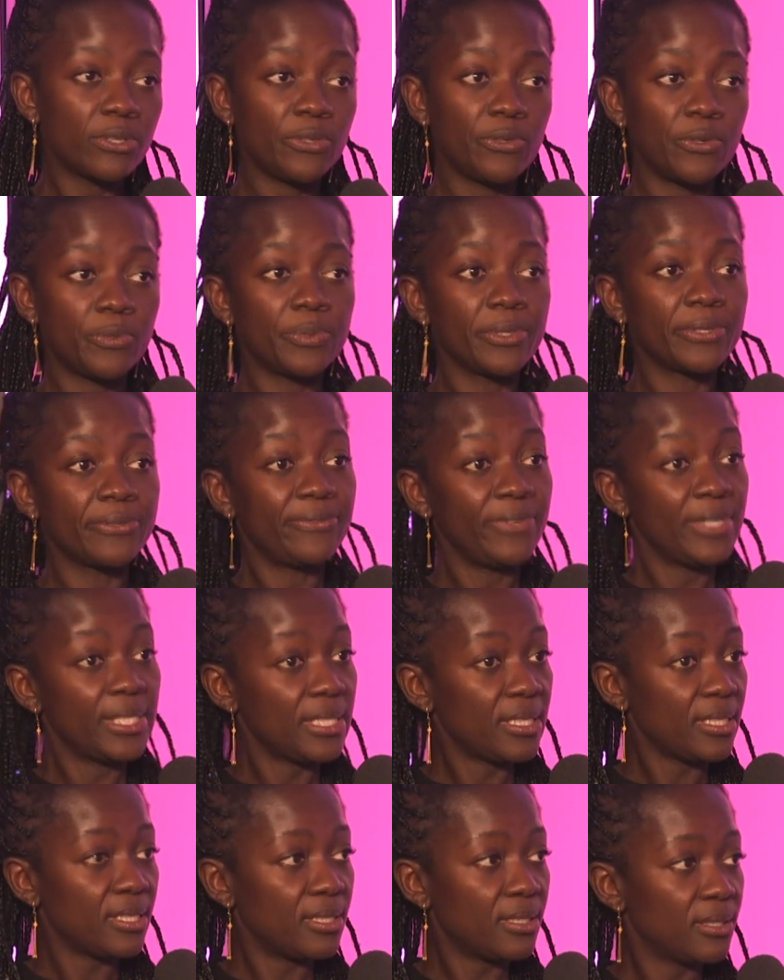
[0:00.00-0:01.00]
European
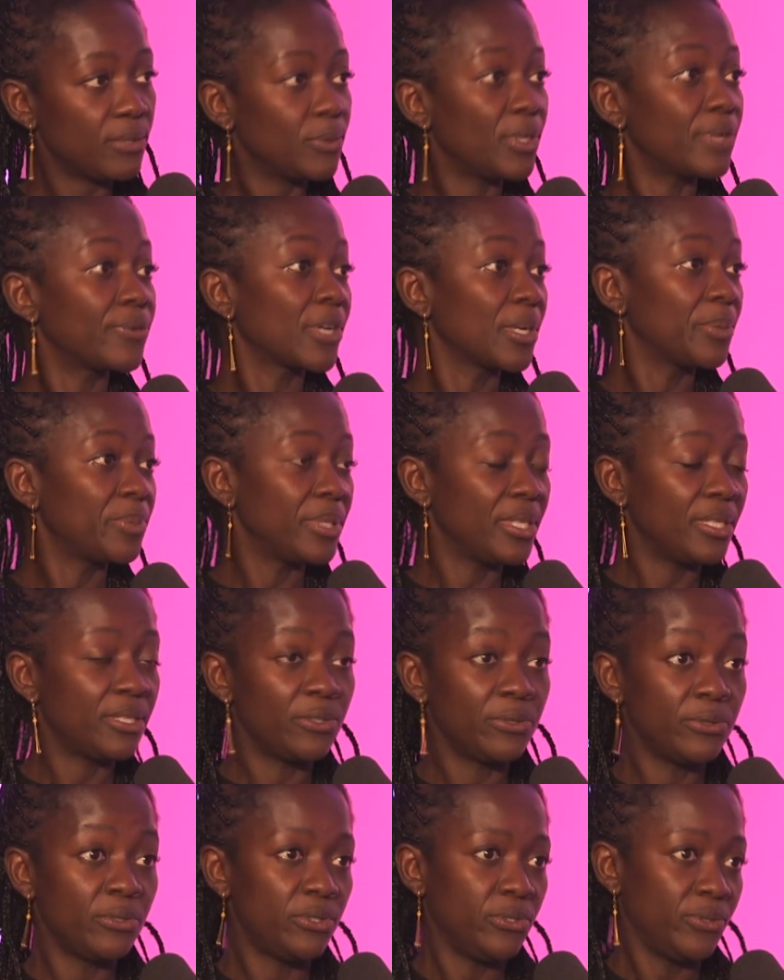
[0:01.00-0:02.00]
VCs, we have a company in New